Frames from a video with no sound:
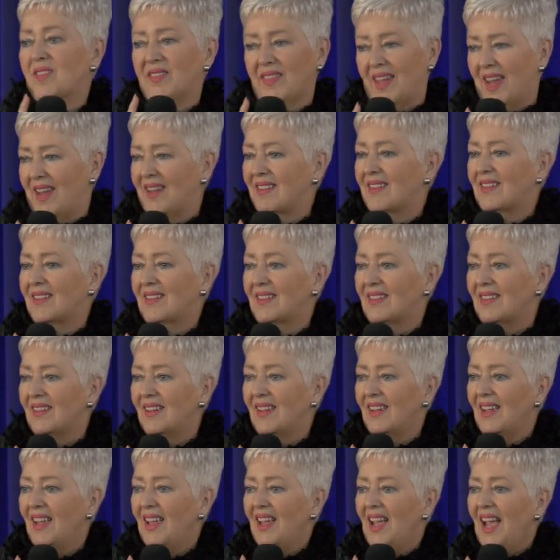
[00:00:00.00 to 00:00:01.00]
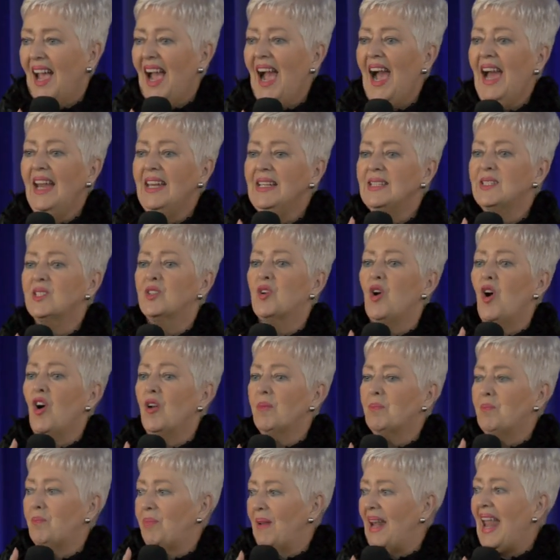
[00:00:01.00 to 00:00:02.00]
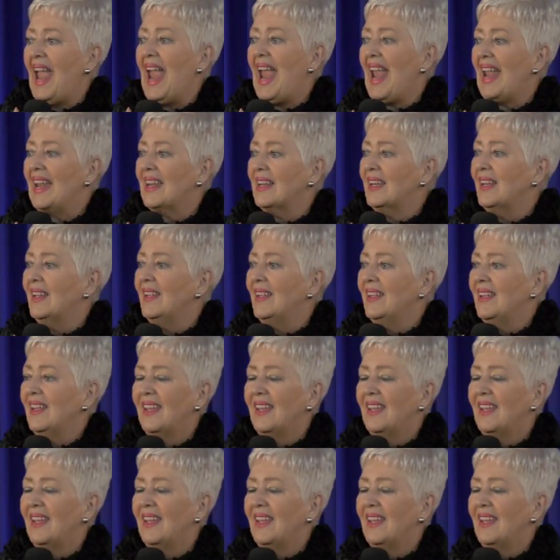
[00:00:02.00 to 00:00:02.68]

think? How does God plan